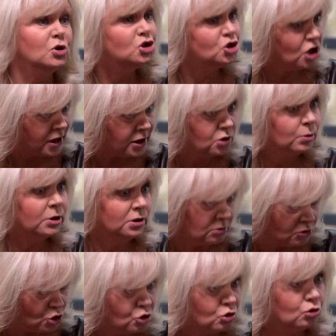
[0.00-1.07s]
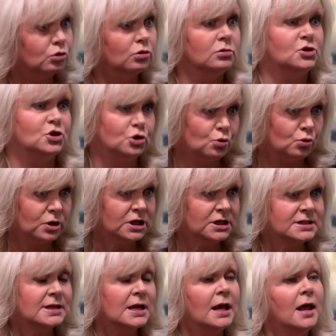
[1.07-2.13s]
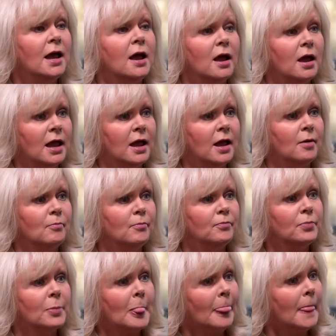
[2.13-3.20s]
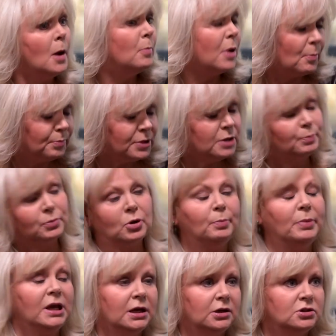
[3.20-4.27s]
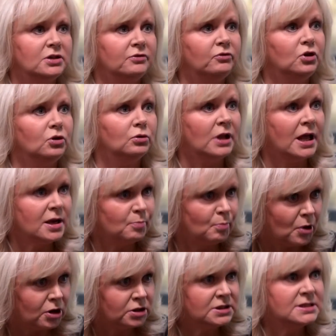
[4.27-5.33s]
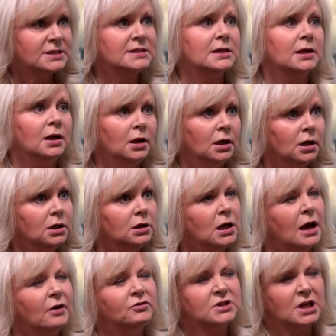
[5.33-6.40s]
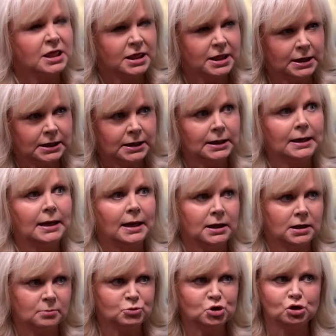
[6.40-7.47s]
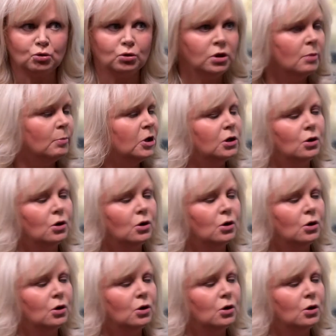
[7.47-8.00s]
genuine, true stories, but be prepared. If you like birds, you have to think again. I'm showing them in